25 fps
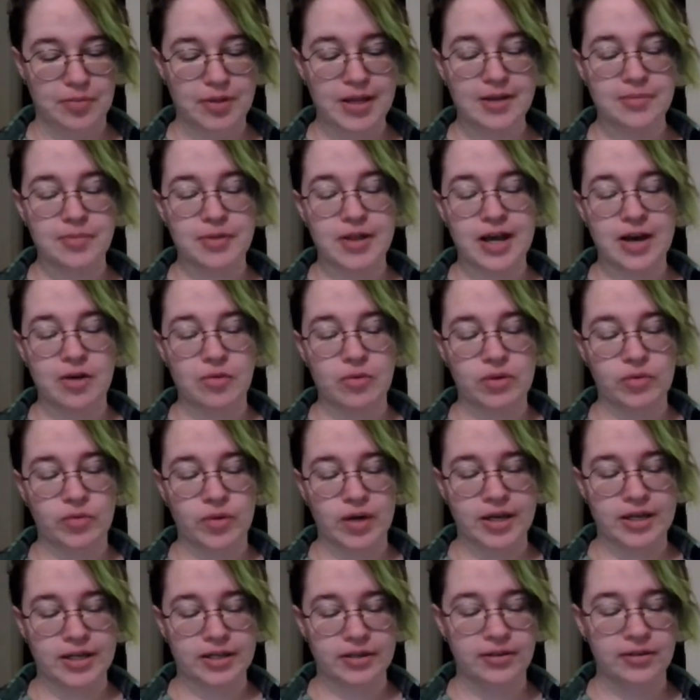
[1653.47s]
Blah blah, we
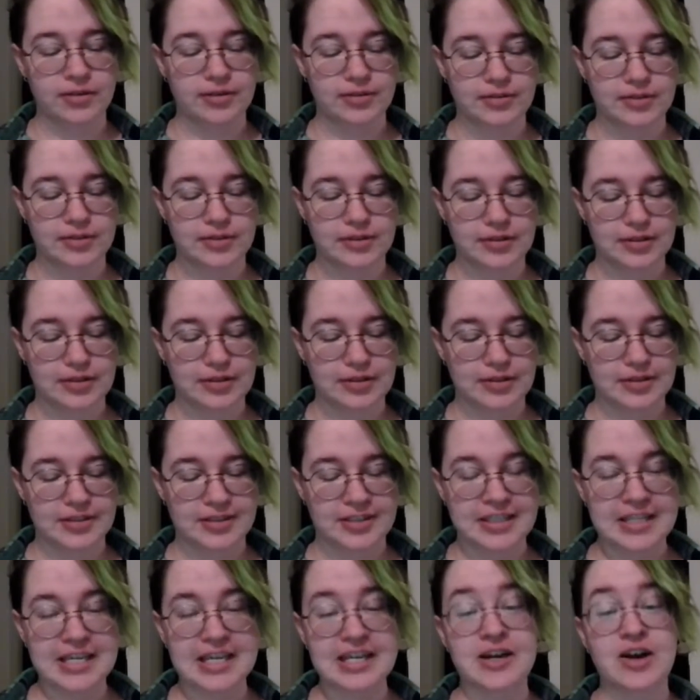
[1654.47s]
won.
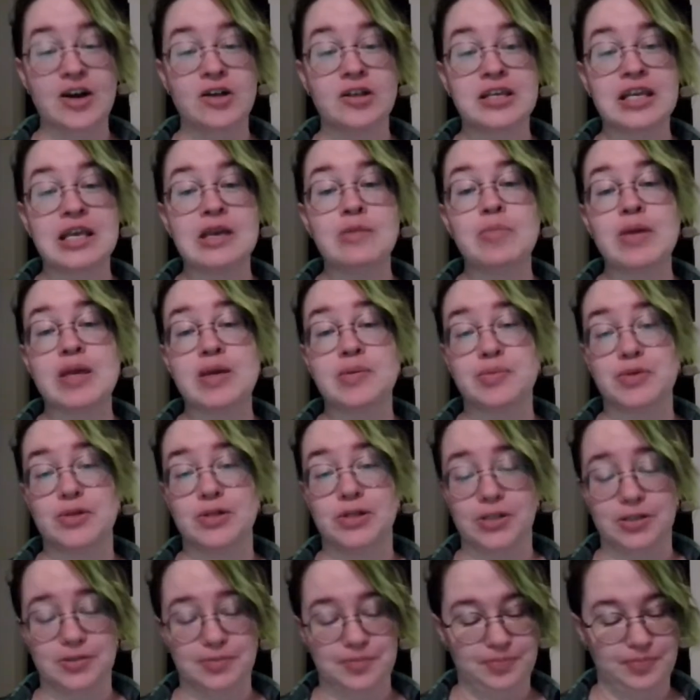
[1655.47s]
Sing all ye
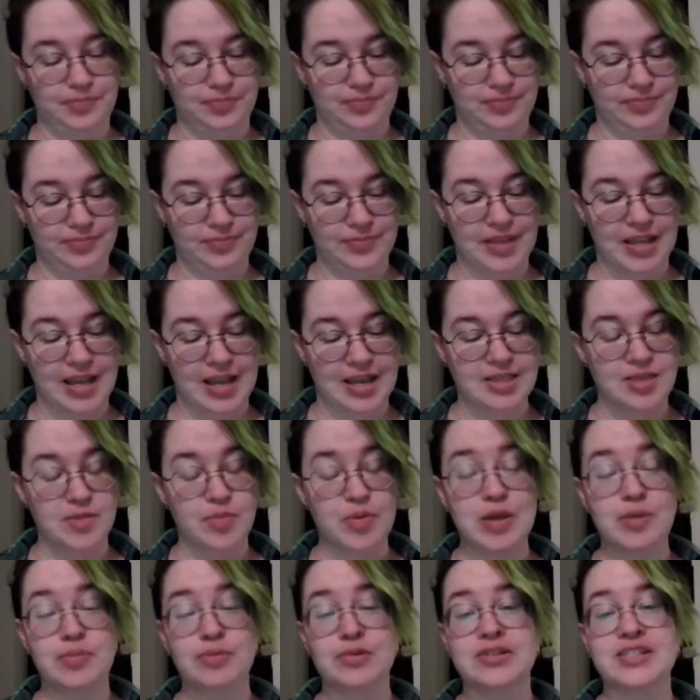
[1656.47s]
people. And the
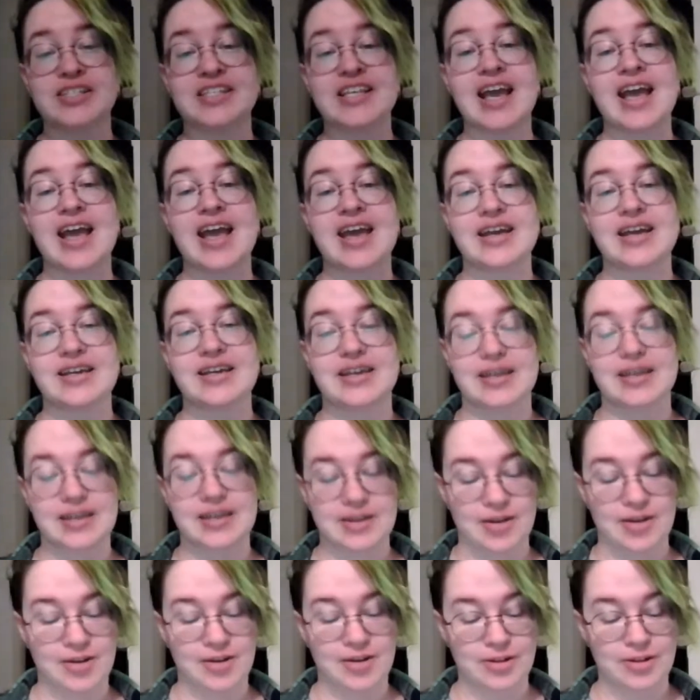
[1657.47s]
people sang
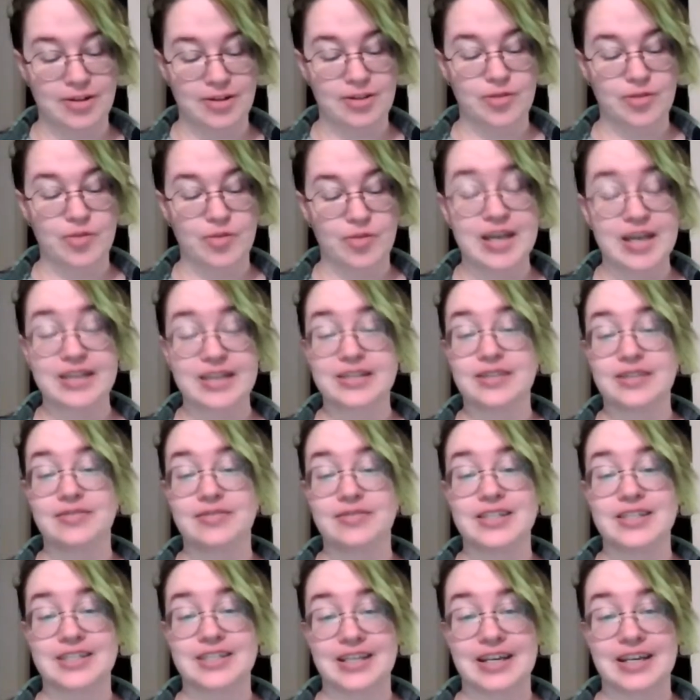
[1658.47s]
in all the ways of
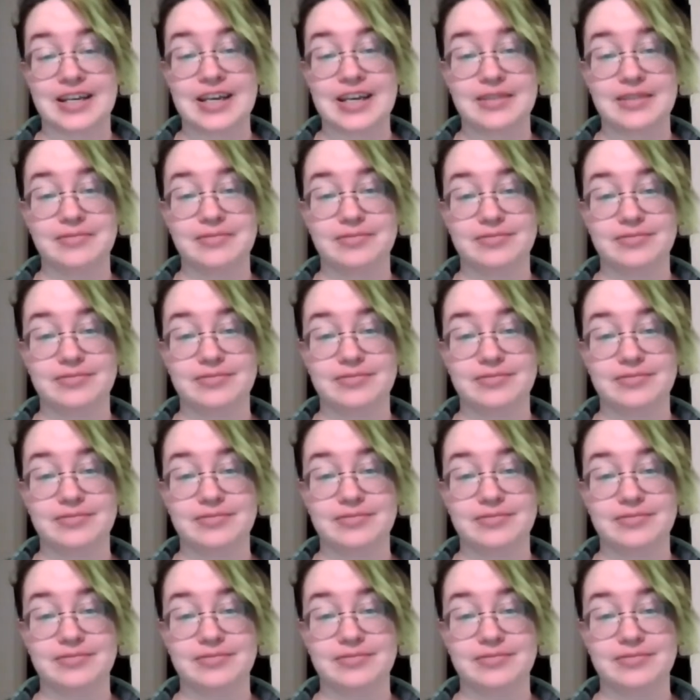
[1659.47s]
the city.